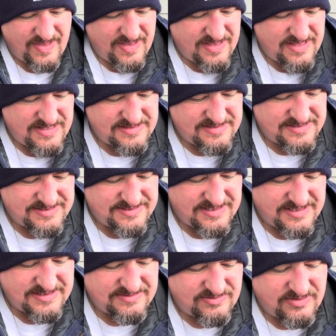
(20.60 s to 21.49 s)
It's a
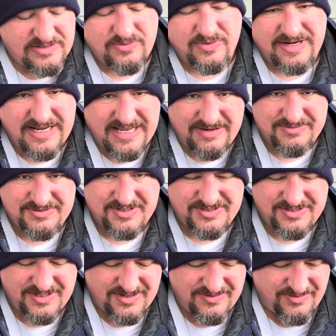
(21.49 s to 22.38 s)
sun. Well, the one I had was a
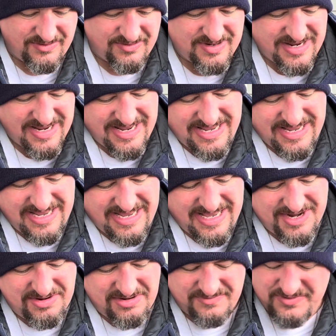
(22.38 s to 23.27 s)
Sungrown. I
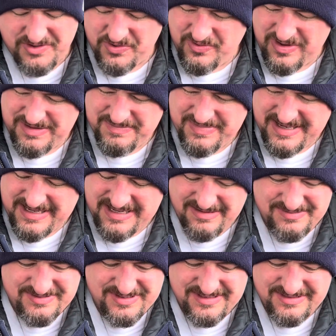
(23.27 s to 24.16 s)
don't know if the Queen Bee
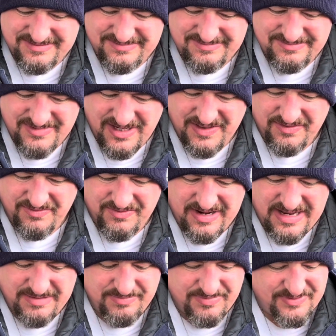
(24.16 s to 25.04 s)
comes in other
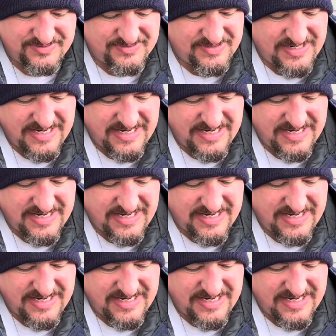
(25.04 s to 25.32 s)
wrappers.